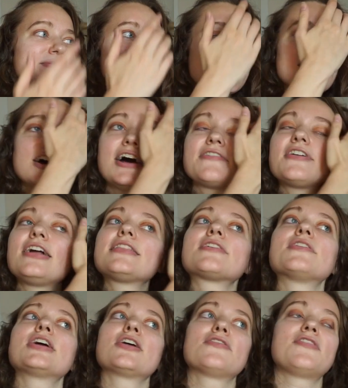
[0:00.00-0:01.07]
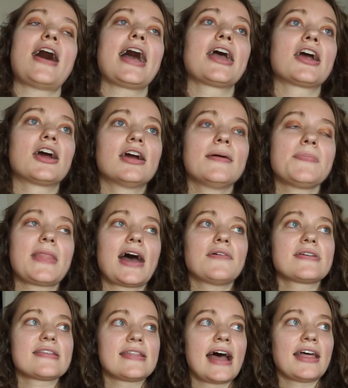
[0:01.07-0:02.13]
So I felt the ring of fire. That
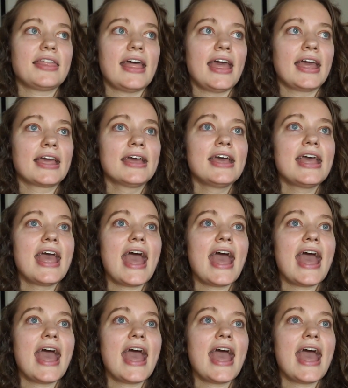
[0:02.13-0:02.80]
was nothing.